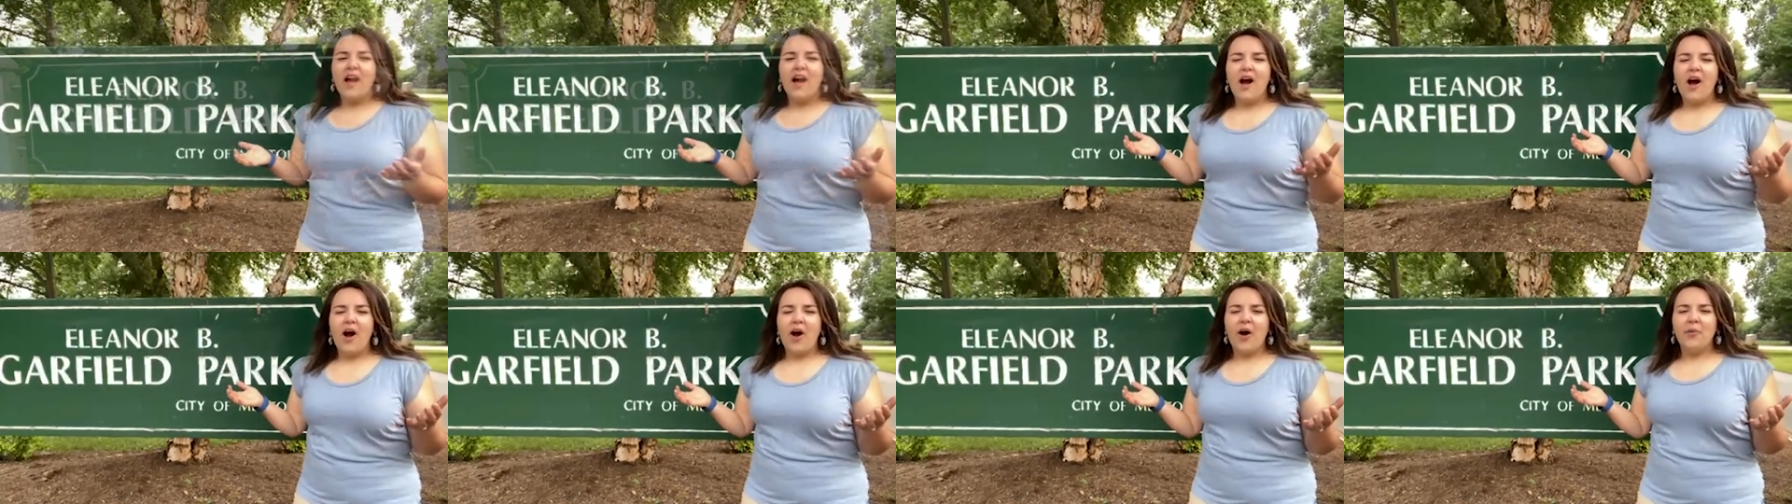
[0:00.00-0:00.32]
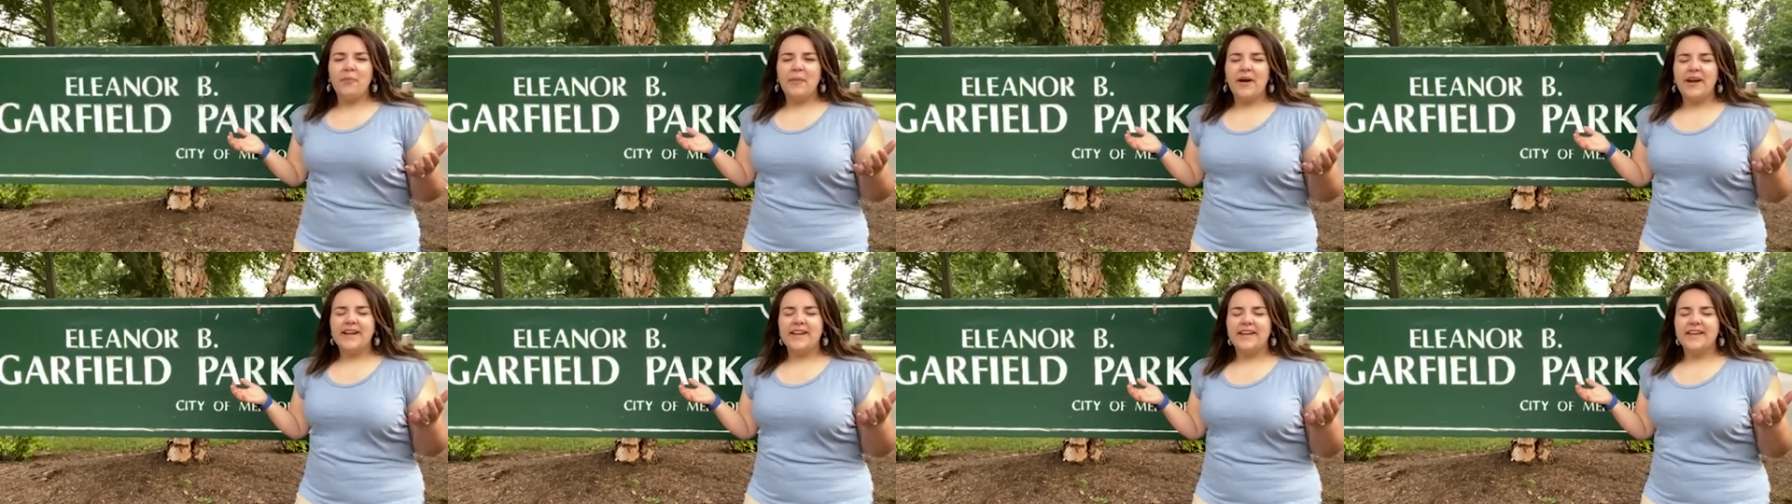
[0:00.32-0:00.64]

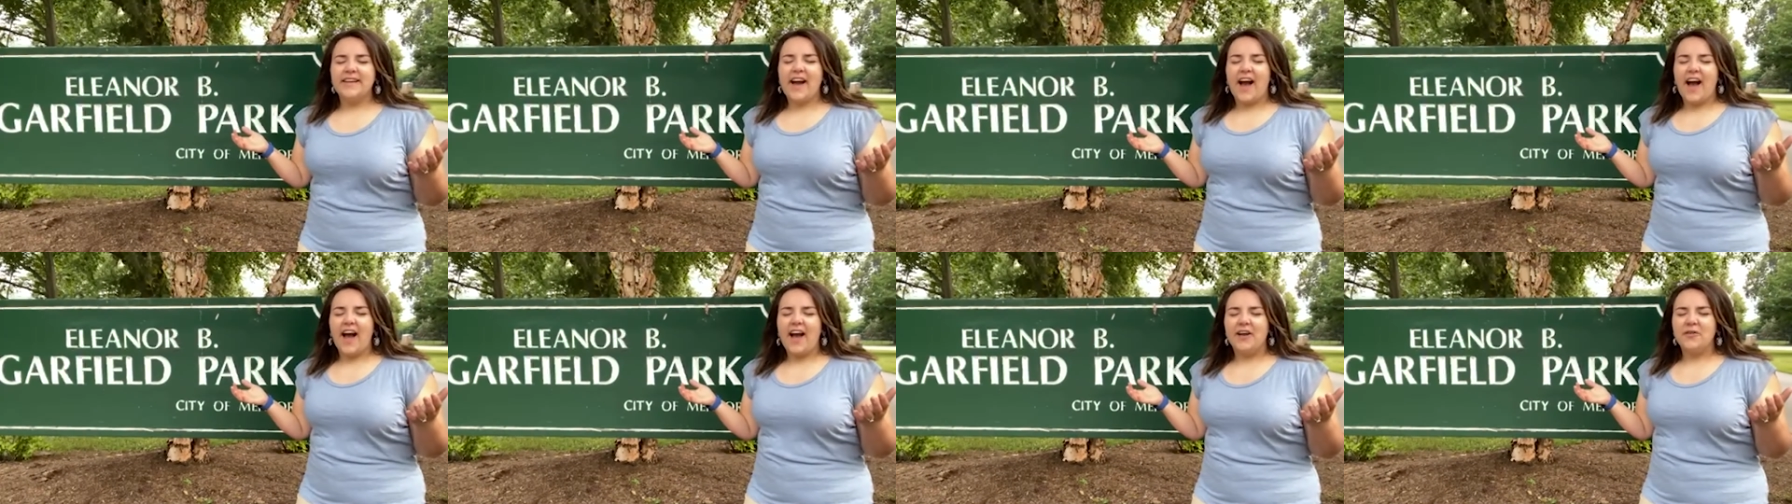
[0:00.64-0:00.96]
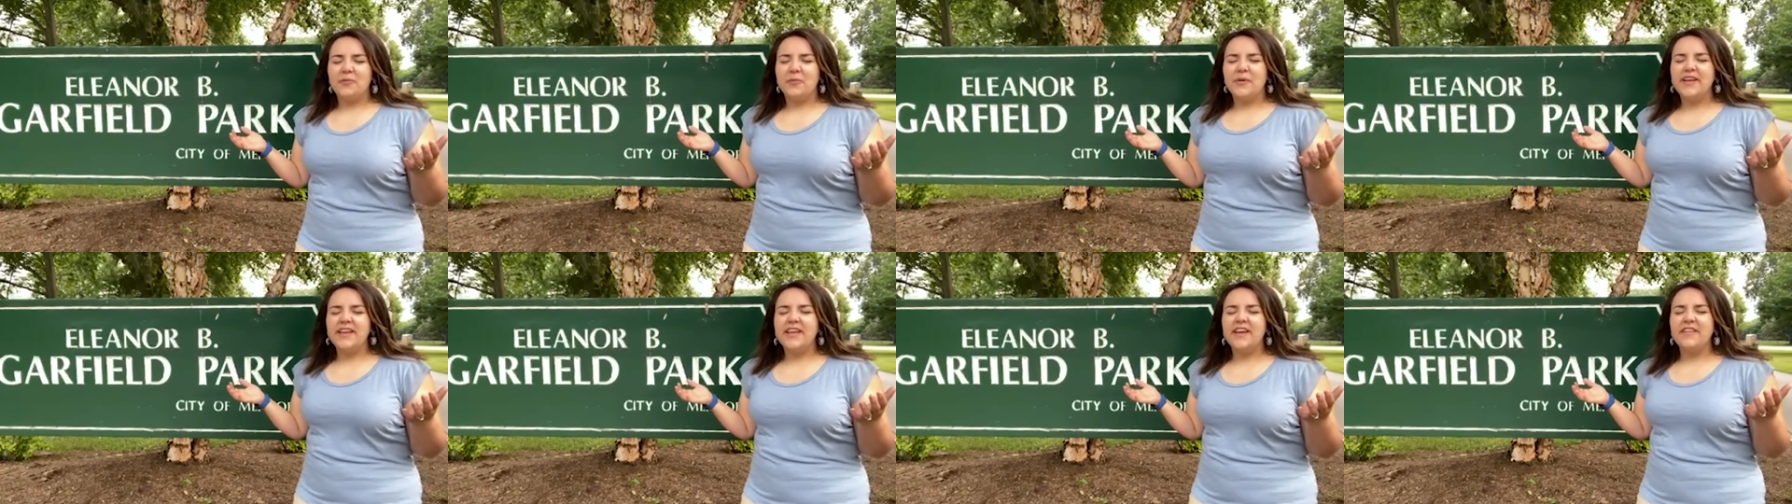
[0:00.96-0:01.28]
Almighty
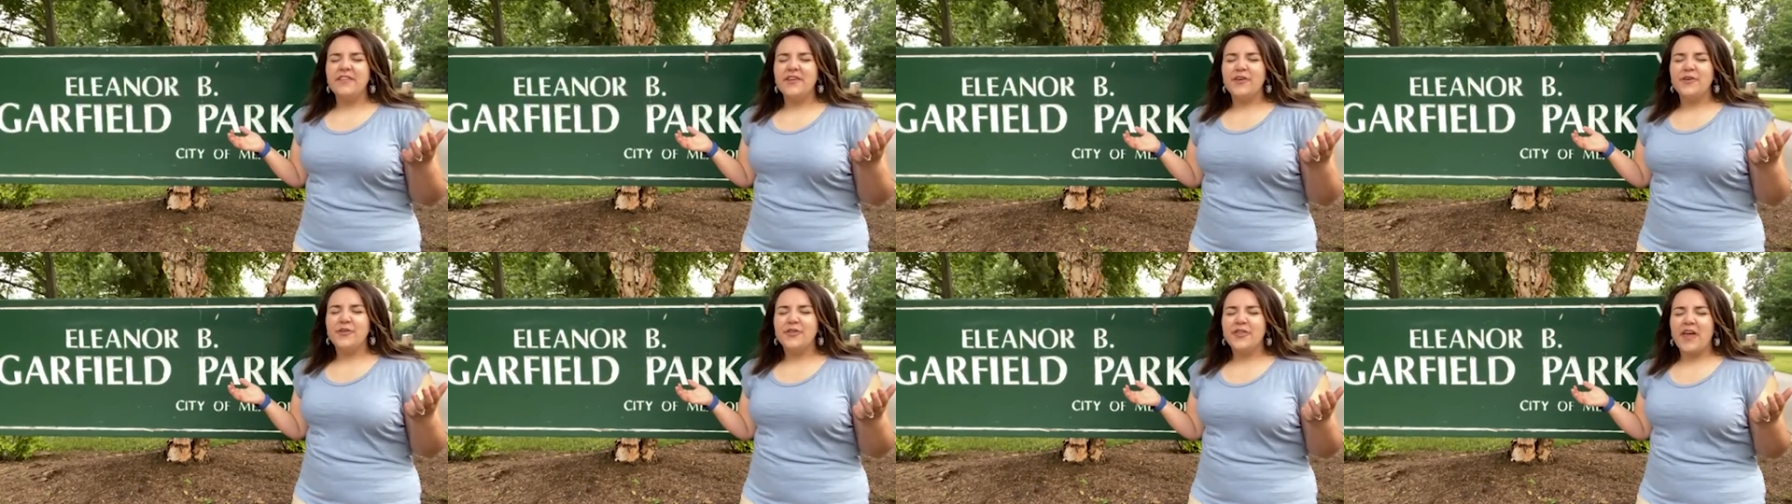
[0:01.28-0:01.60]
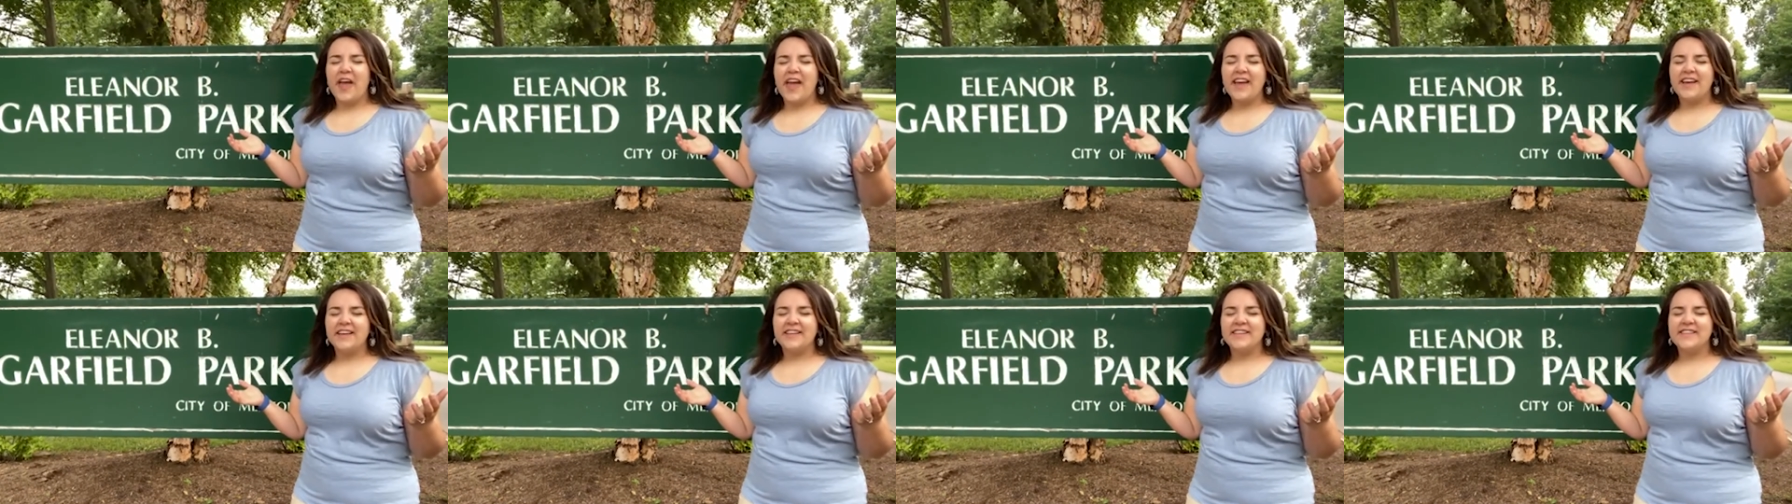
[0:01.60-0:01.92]
God, we give you
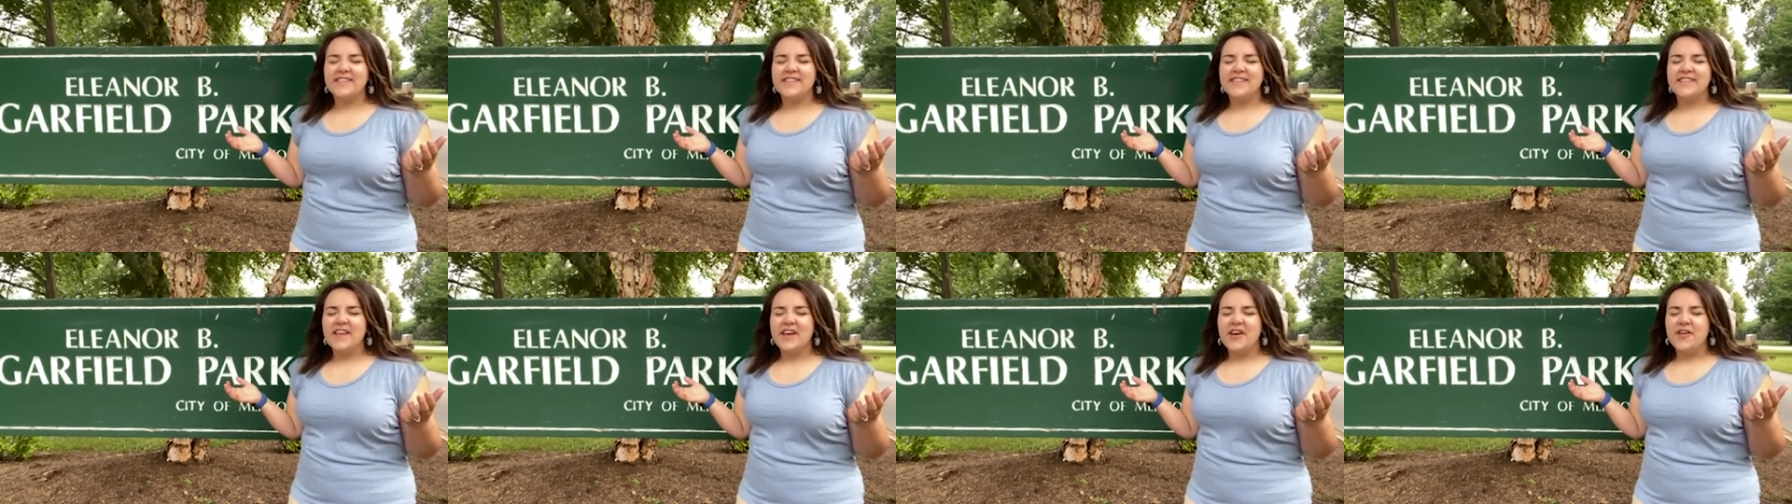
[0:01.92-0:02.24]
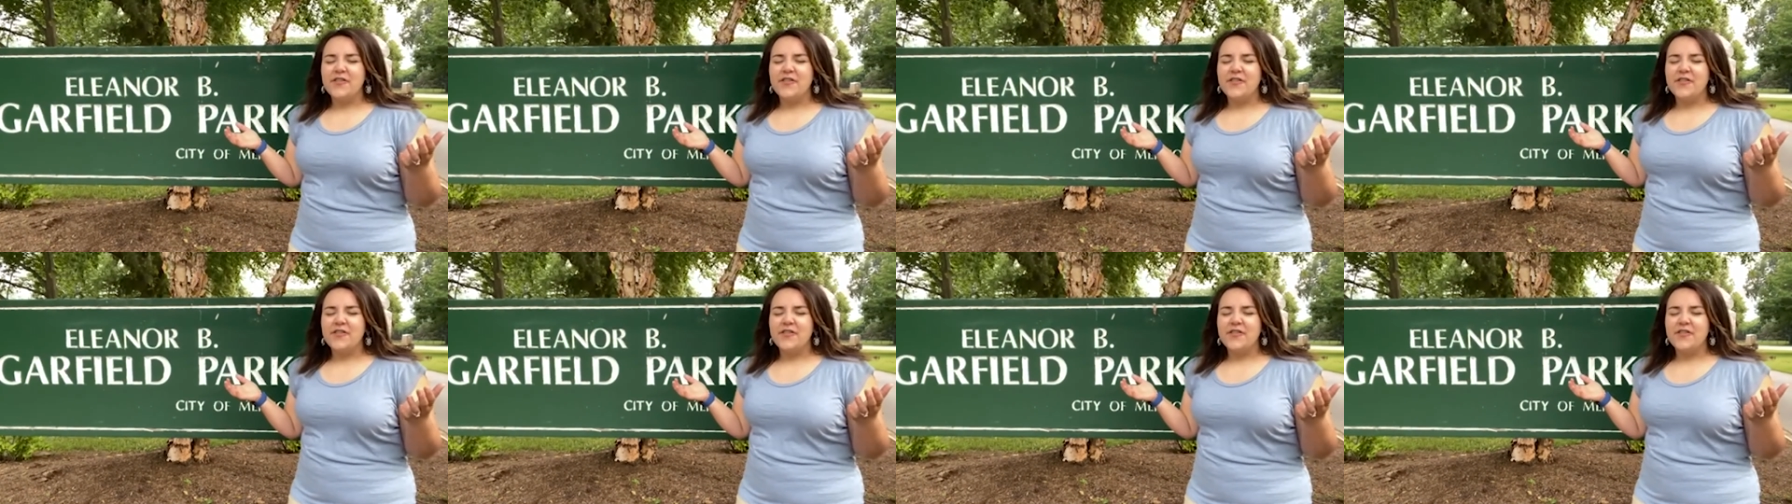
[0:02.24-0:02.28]
thanks